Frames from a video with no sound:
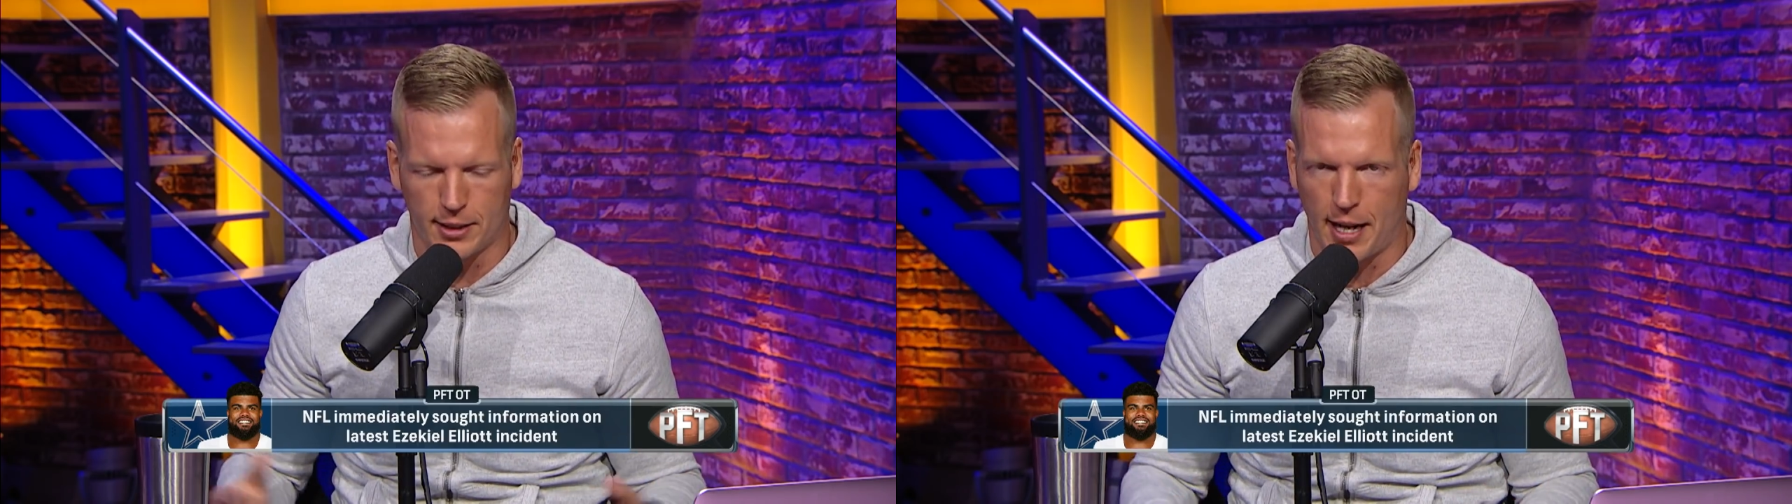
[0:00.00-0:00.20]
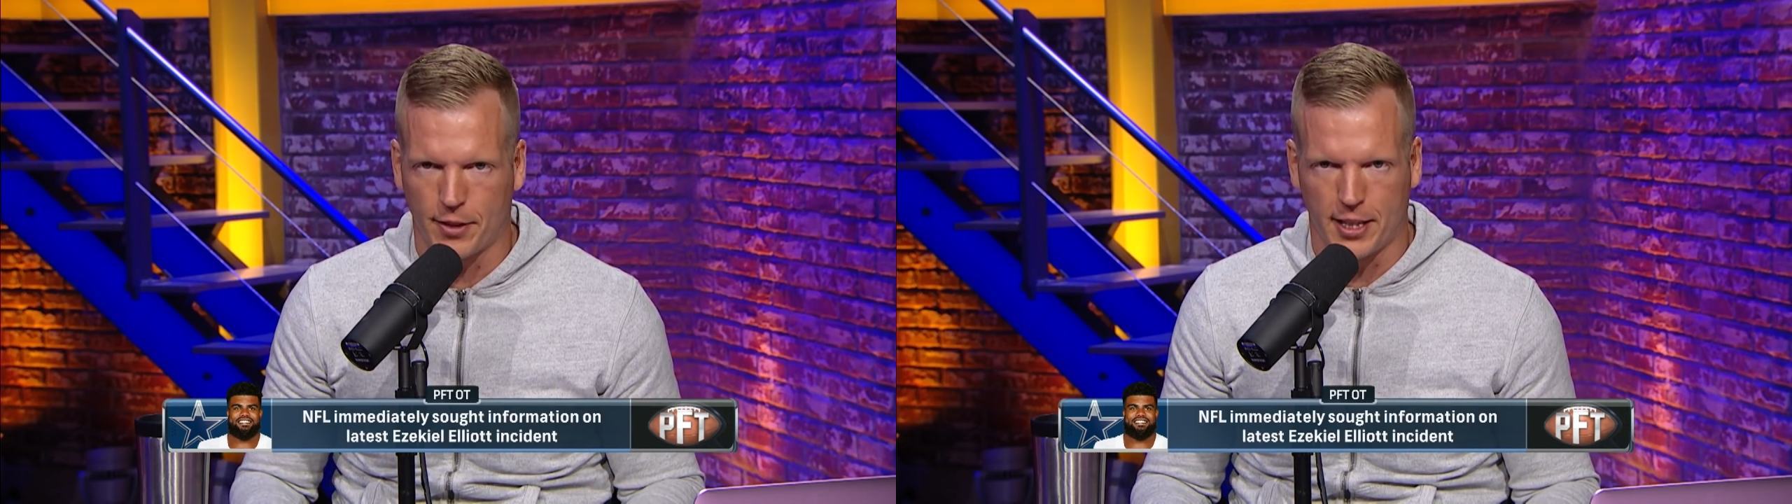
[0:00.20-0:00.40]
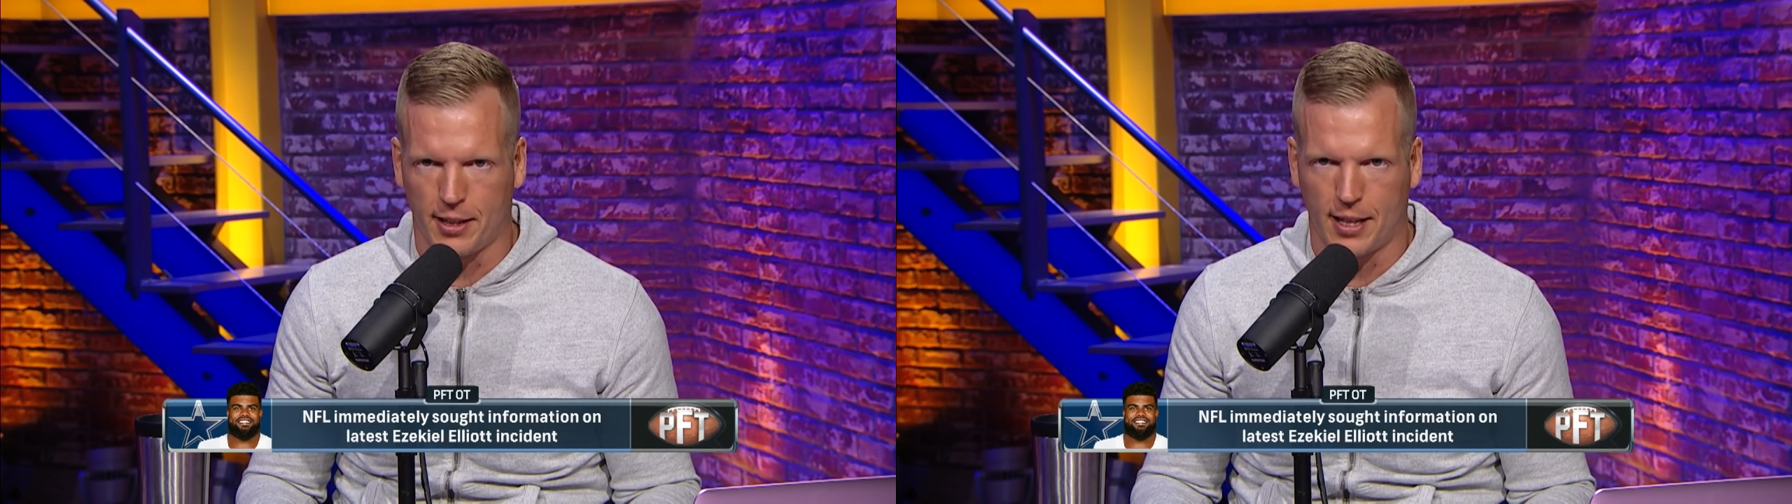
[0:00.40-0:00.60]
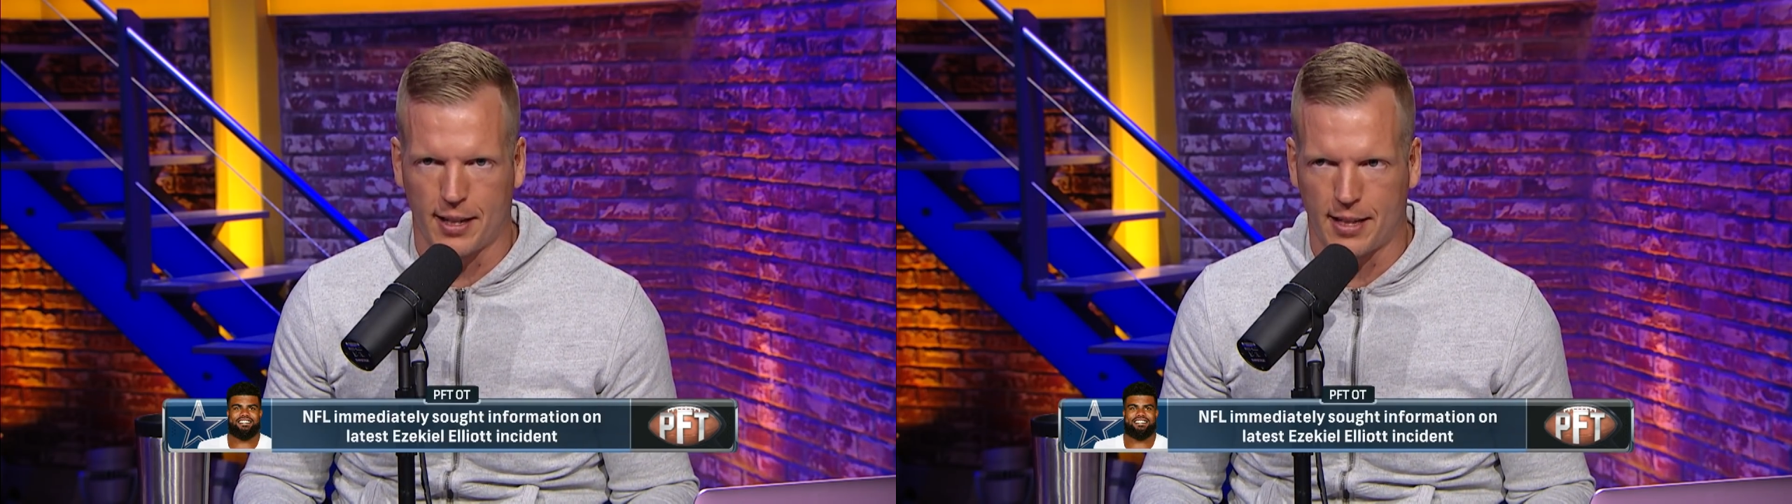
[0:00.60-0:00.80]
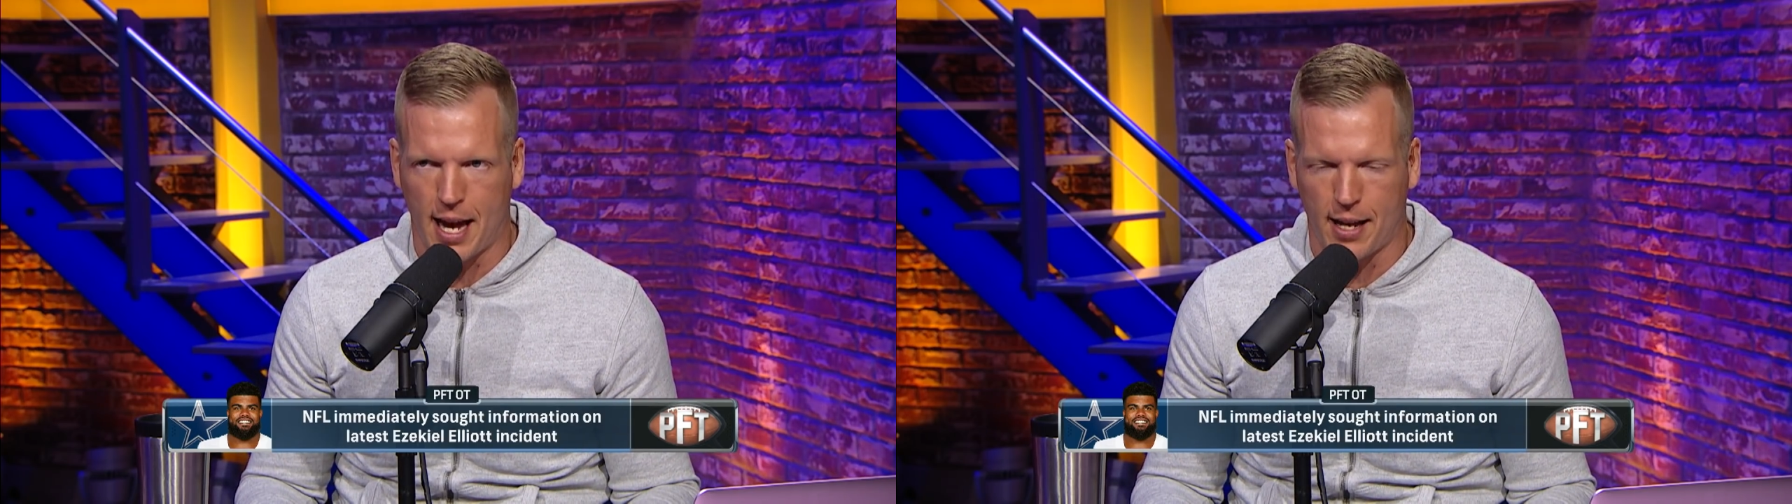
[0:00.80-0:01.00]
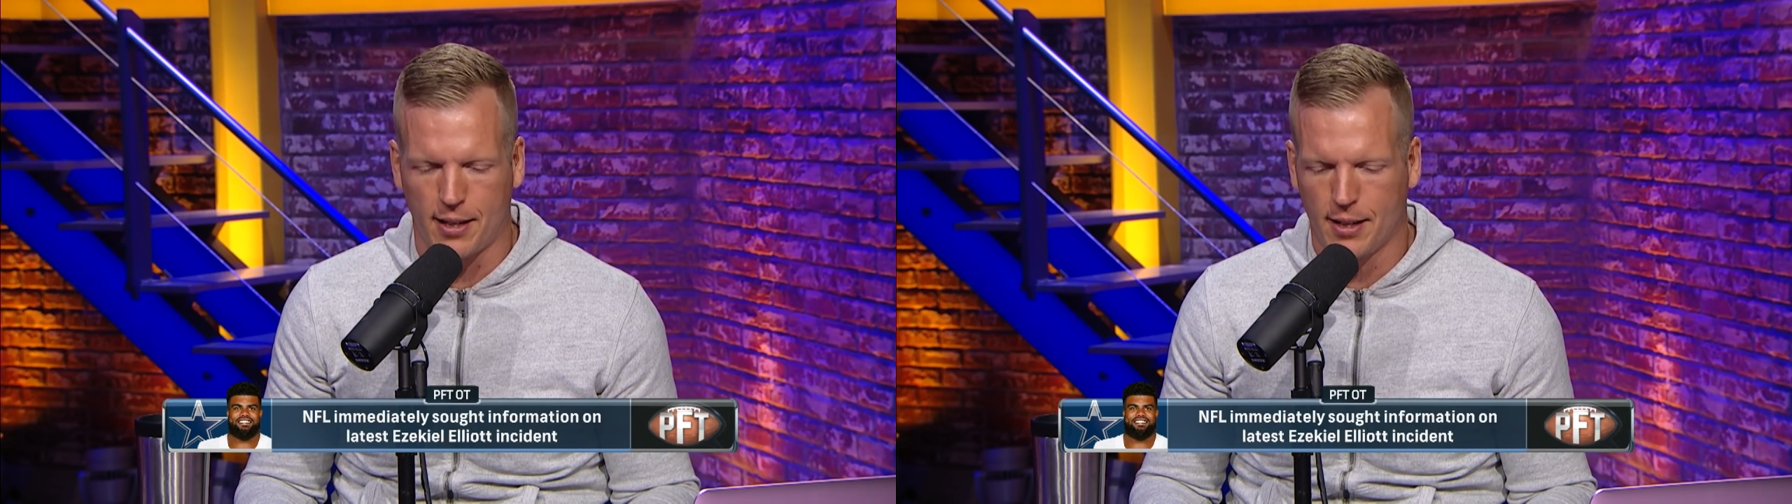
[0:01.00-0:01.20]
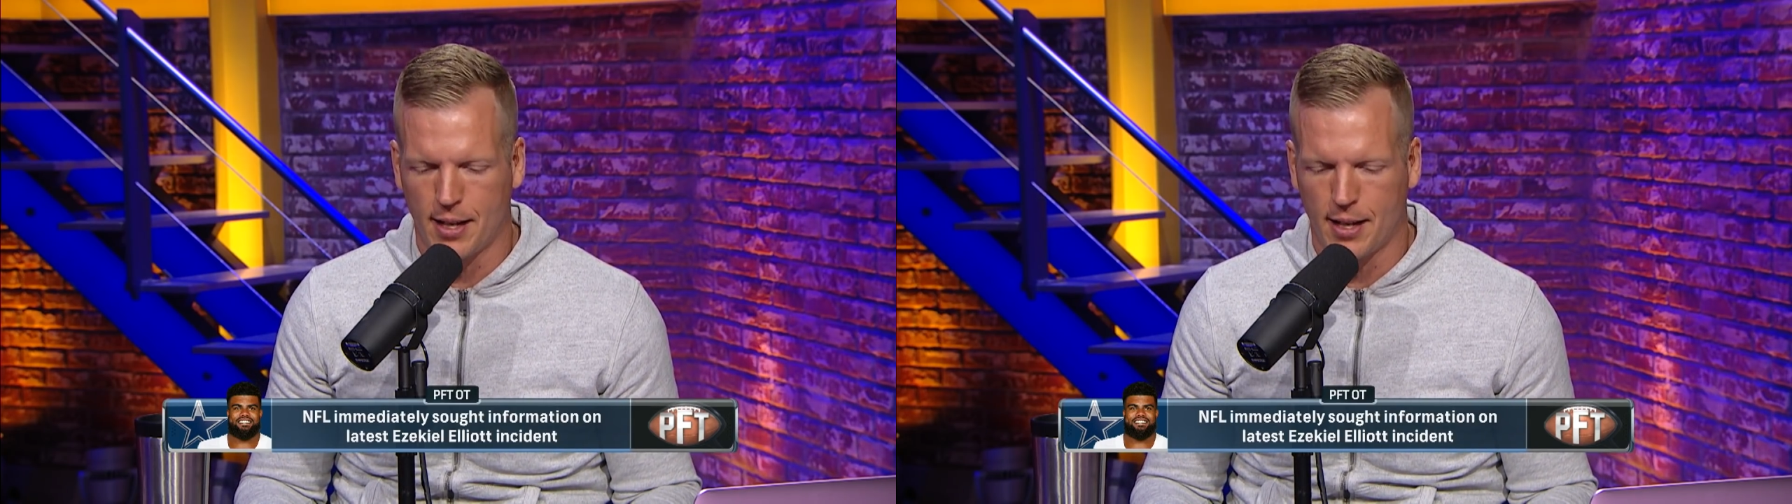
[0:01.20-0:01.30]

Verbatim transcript: and everything like that.